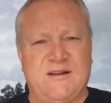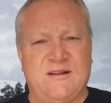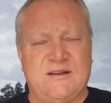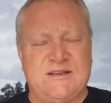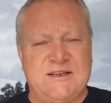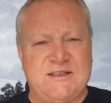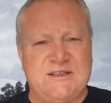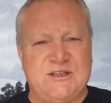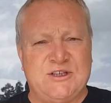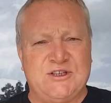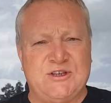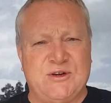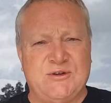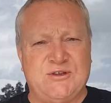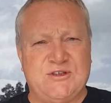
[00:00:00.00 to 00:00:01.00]
The distance
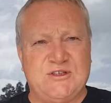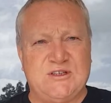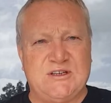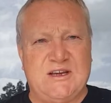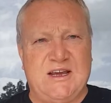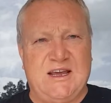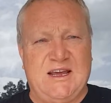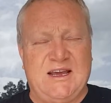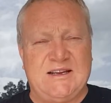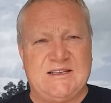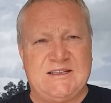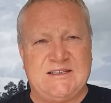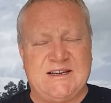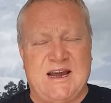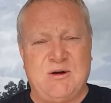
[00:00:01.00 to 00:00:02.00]
suits, and
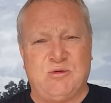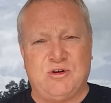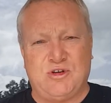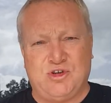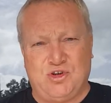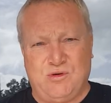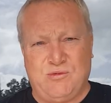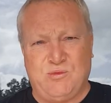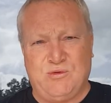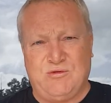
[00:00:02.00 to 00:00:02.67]
today will determine